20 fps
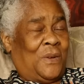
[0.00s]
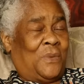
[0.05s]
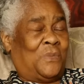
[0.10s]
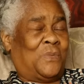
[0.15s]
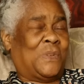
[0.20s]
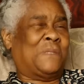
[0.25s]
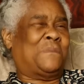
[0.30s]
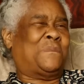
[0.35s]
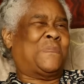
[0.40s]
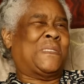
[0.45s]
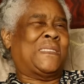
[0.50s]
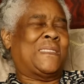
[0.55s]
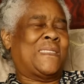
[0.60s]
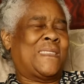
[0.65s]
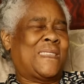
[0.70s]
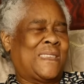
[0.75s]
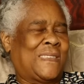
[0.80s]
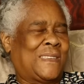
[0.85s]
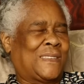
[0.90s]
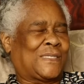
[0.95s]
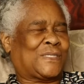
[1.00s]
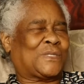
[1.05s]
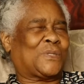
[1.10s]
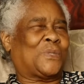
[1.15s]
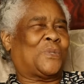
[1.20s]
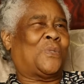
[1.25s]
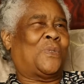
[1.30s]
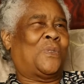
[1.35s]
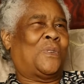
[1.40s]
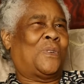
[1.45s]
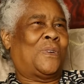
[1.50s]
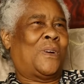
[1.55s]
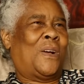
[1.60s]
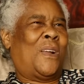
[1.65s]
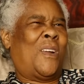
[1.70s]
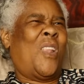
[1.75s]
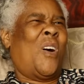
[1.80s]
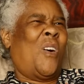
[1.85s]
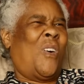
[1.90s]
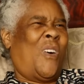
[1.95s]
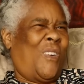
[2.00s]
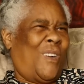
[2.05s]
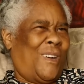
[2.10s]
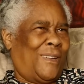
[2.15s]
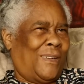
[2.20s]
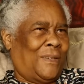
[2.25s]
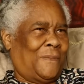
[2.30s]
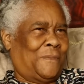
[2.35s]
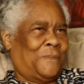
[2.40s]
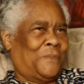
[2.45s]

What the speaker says: We've been here so long.